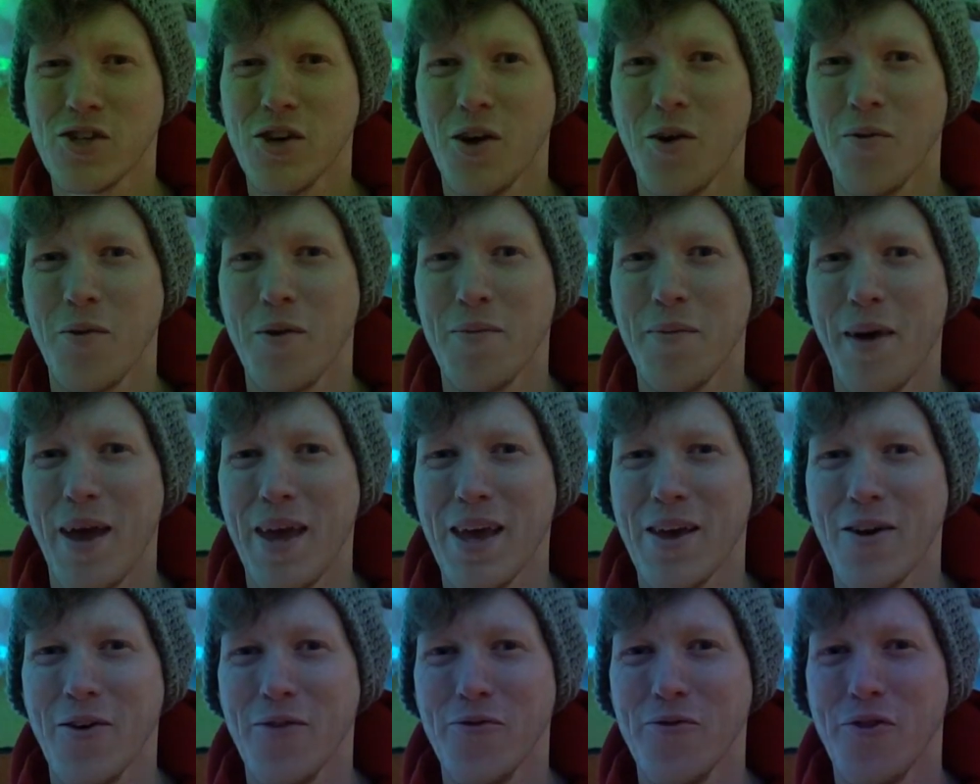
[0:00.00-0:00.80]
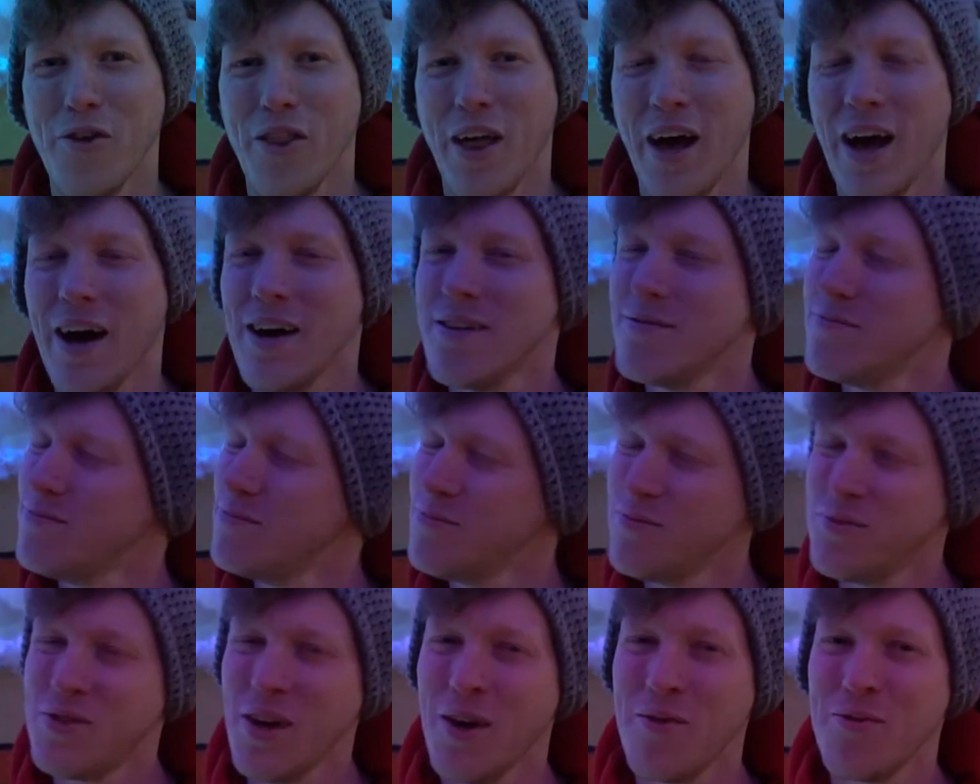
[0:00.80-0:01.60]
sure we make up for that.
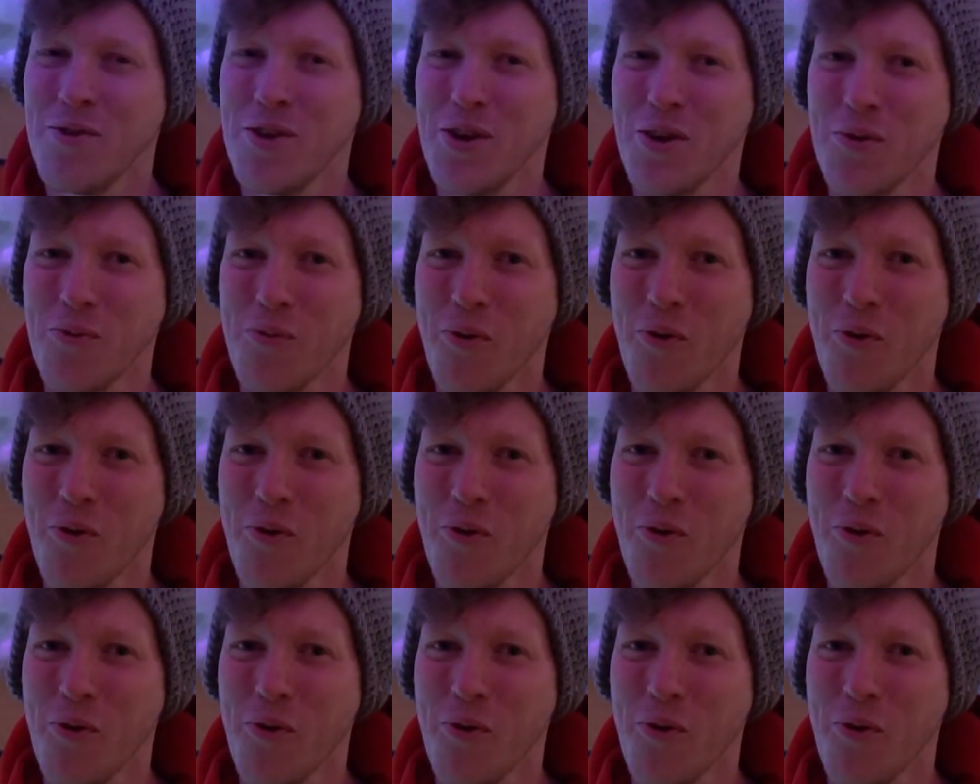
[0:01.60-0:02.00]
Don't you